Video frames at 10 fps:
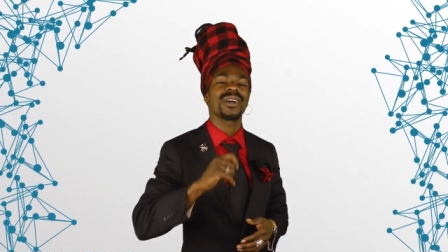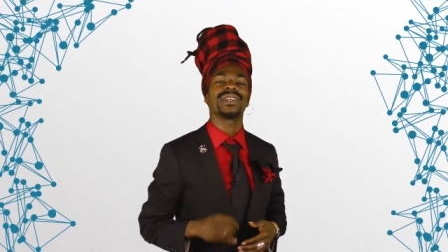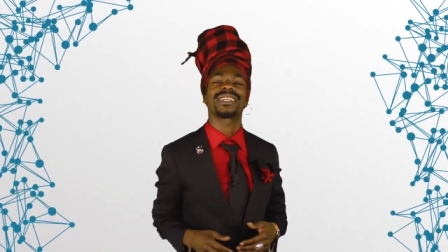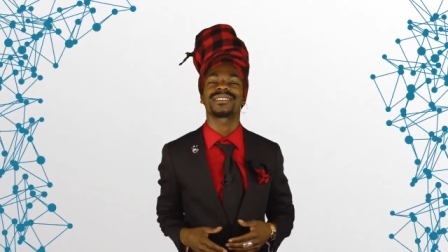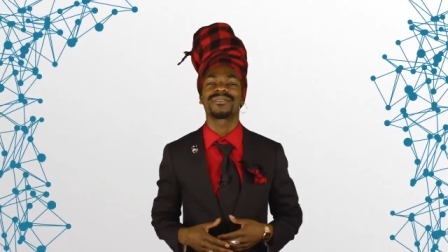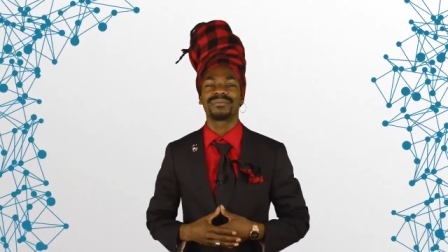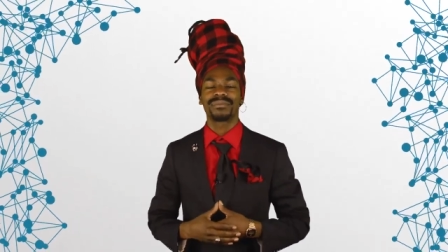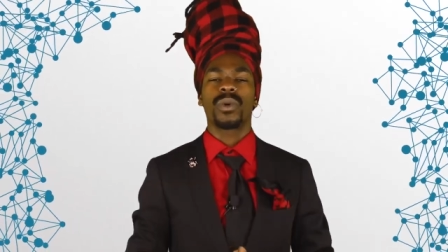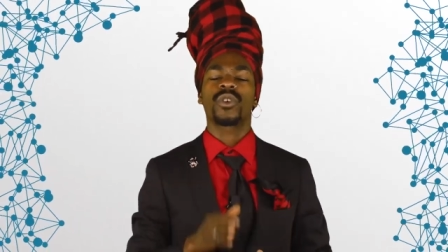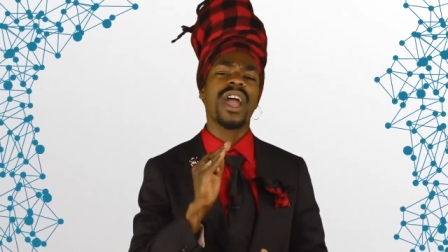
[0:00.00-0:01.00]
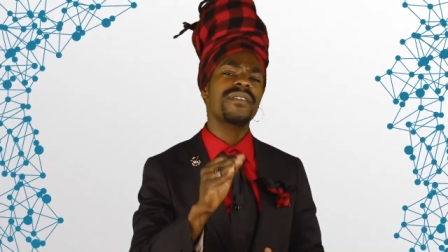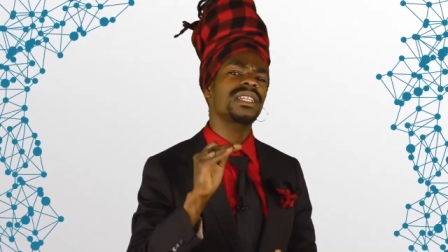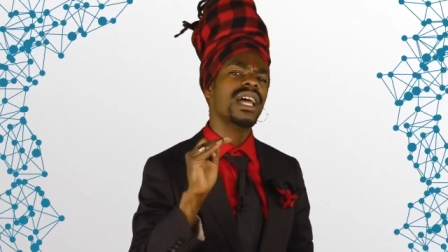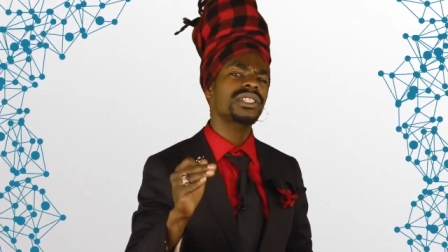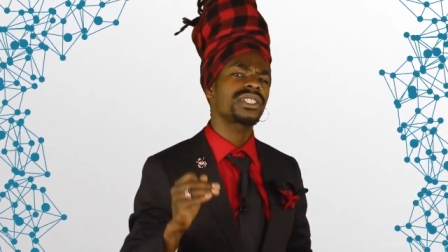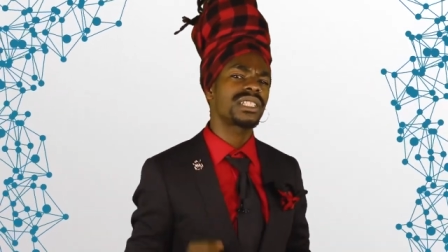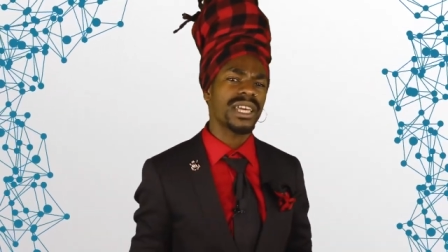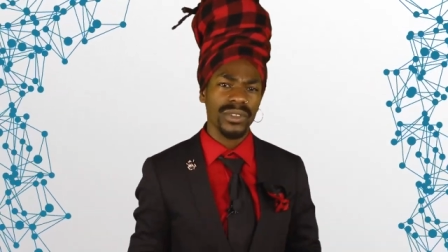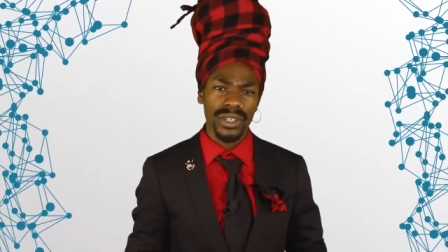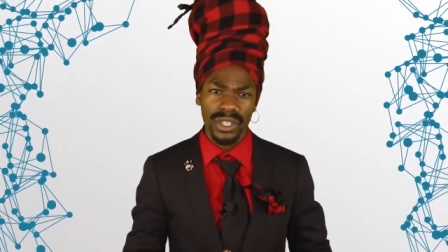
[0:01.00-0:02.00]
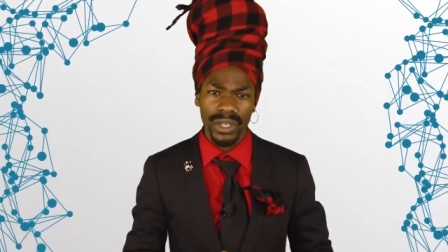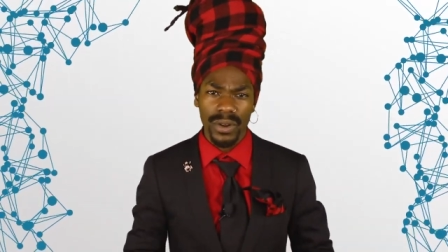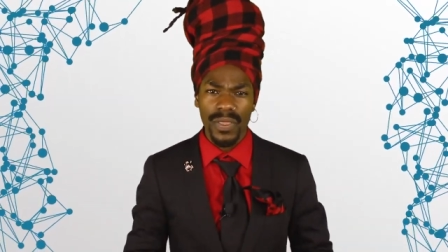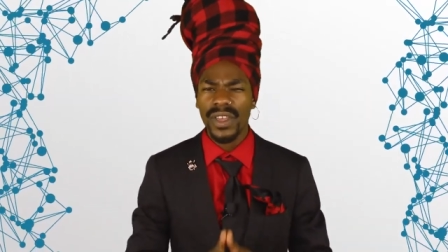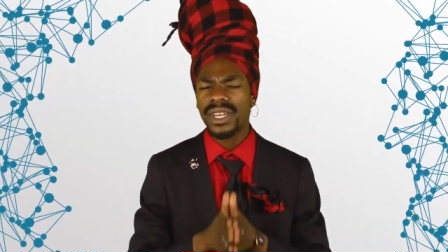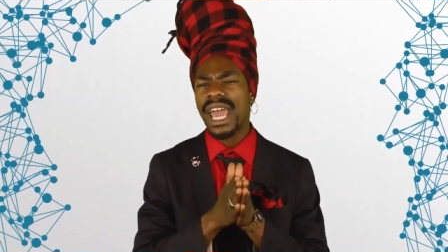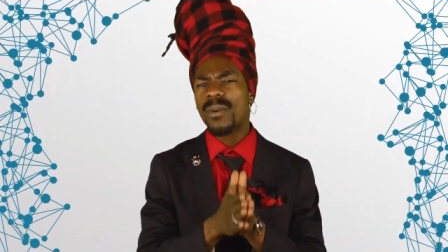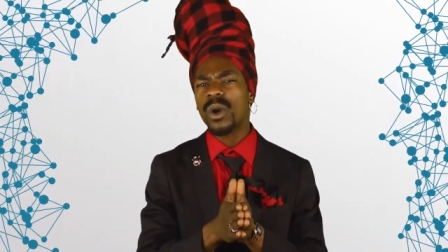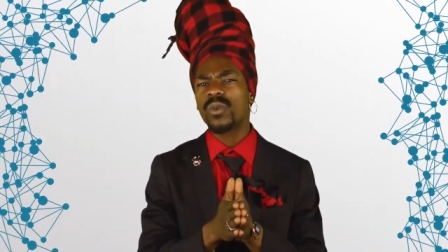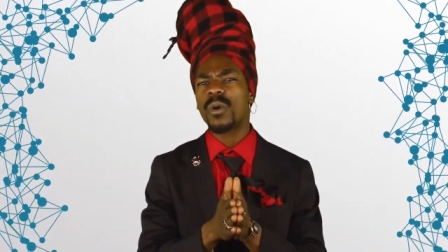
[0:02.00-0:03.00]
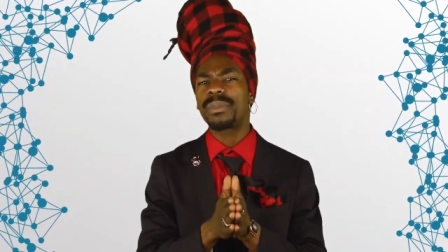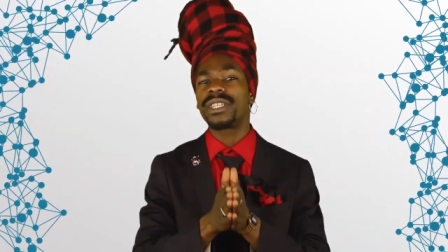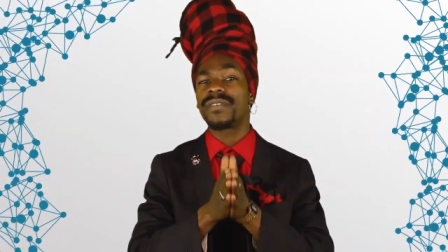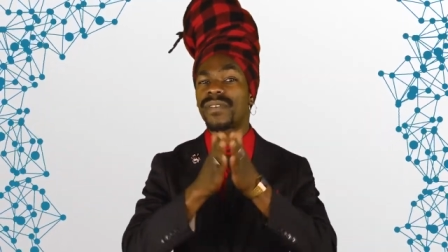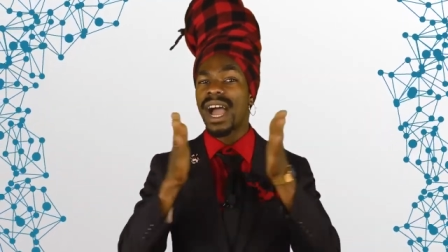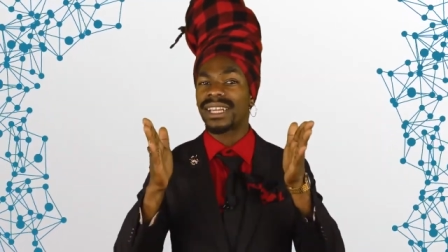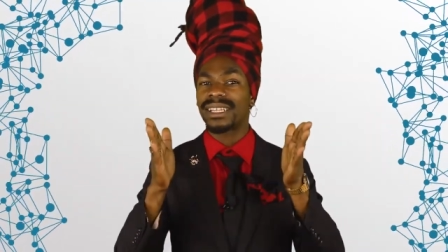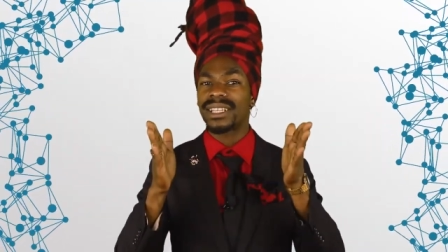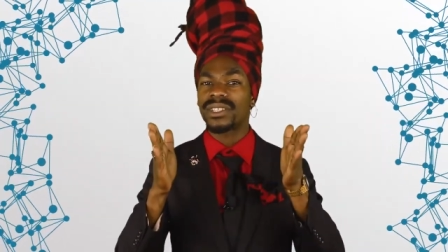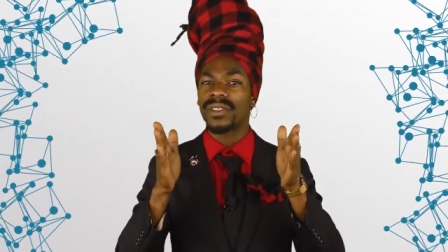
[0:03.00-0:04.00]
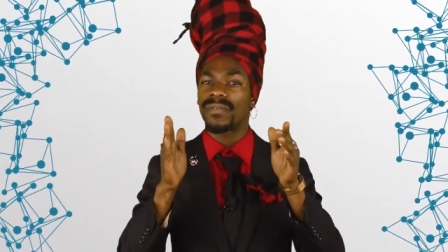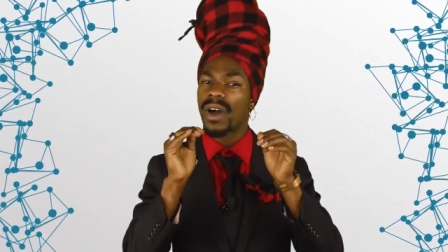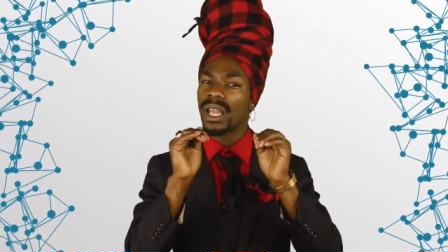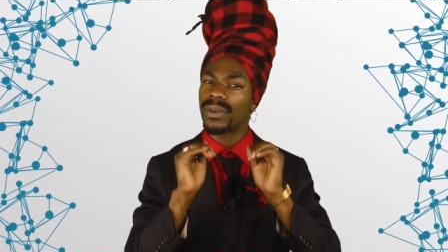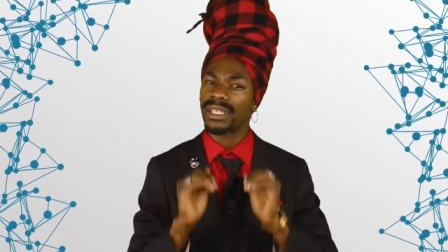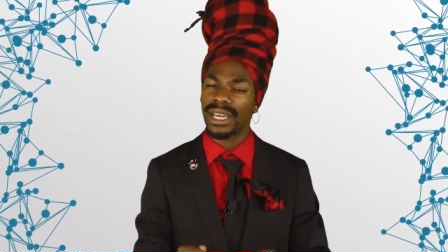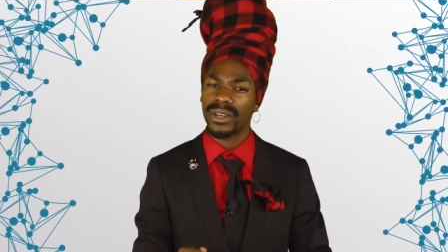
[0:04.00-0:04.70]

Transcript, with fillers: IOTX. When Gravity launches later this year, the network will be divided into the following